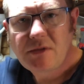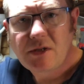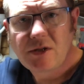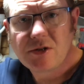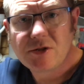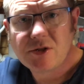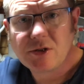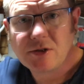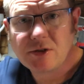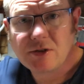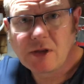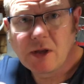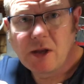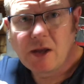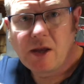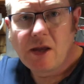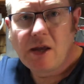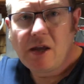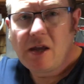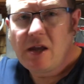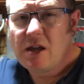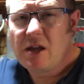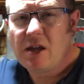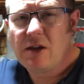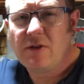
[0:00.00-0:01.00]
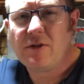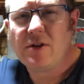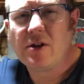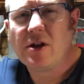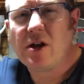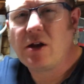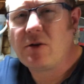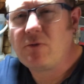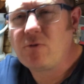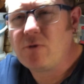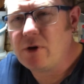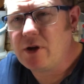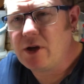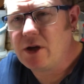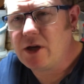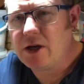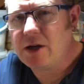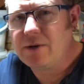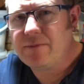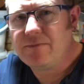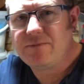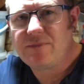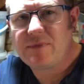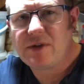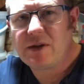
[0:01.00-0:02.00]
So even though
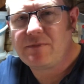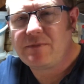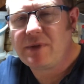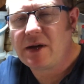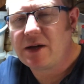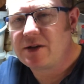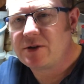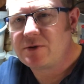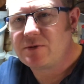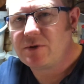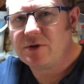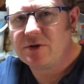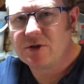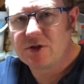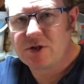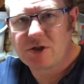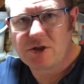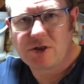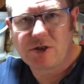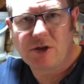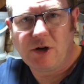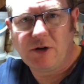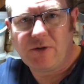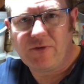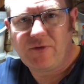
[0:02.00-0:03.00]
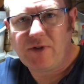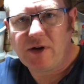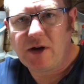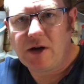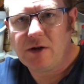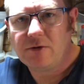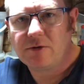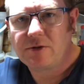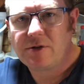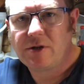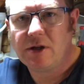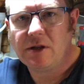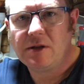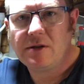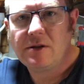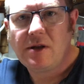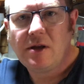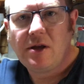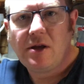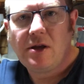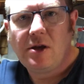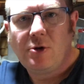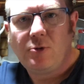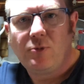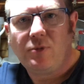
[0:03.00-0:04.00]
dead maggots won't stop foul hooking,
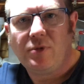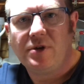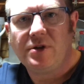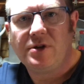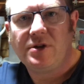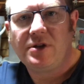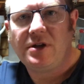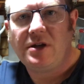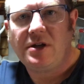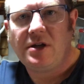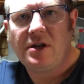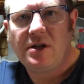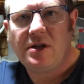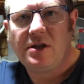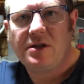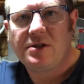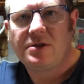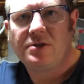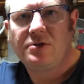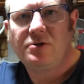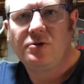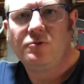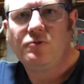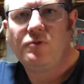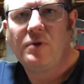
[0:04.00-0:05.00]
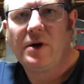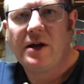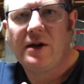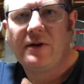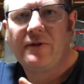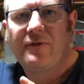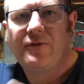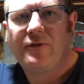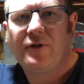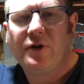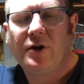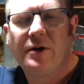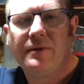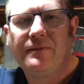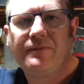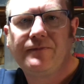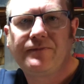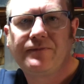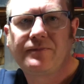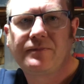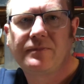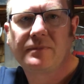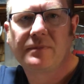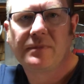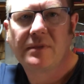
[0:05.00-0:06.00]
but it is a good way of
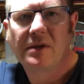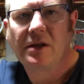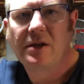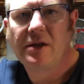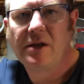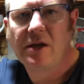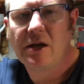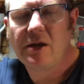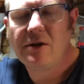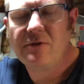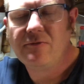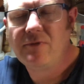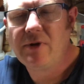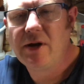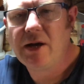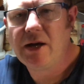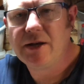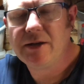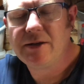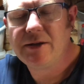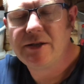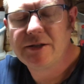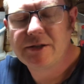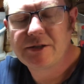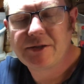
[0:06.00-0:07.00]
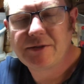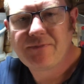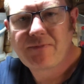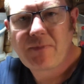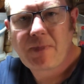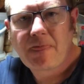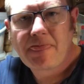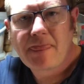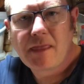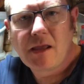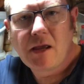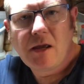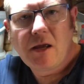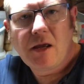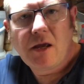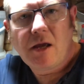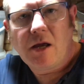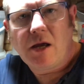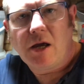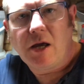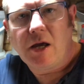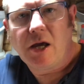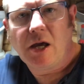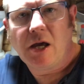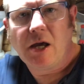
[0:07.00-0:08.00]
getting around it.
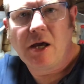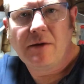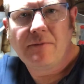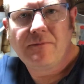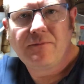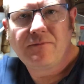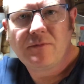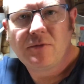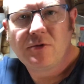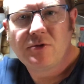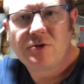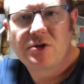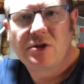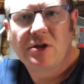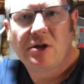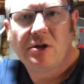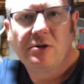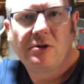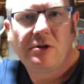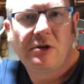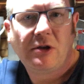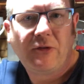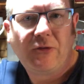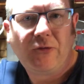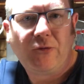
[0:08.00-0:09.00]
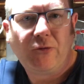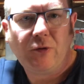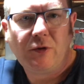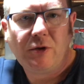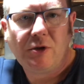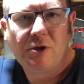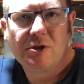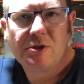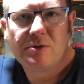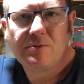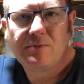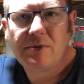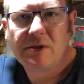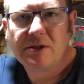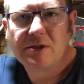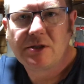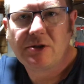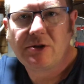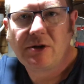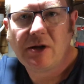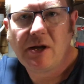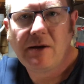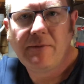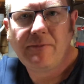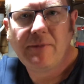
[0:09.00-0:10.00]
Also, if we're using bits of
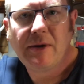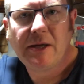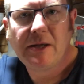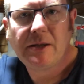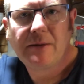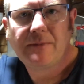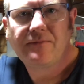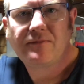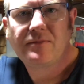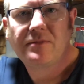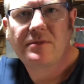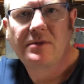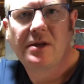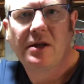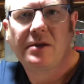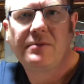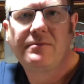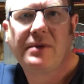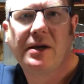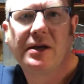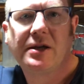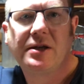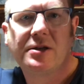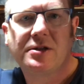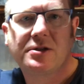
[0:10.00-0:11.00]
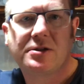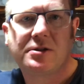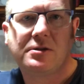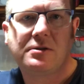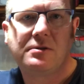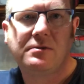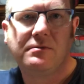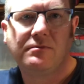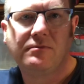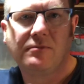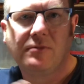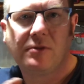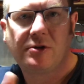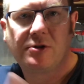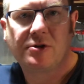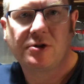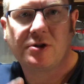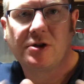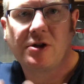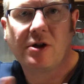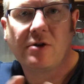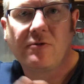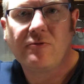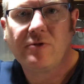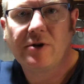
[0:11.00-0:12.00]
ground bait, dead maggots, because
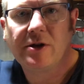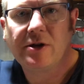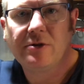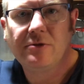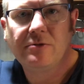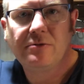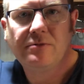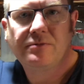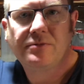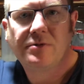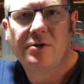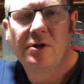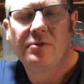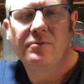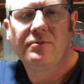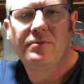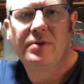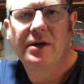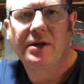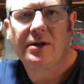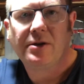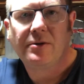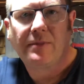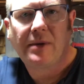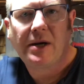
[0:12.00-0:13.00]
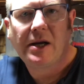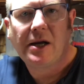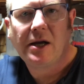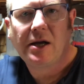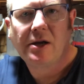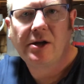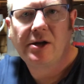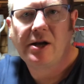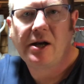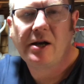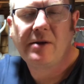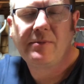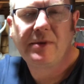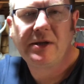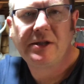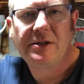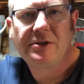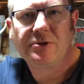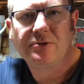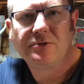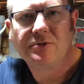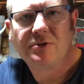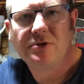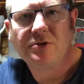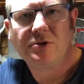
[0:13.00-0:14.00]
they don't wriggle, don't break the ground bait
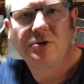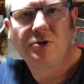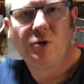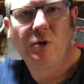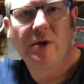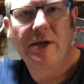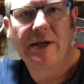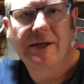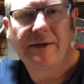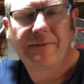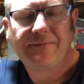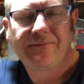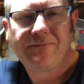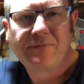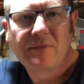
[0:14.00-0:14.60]
up too quick,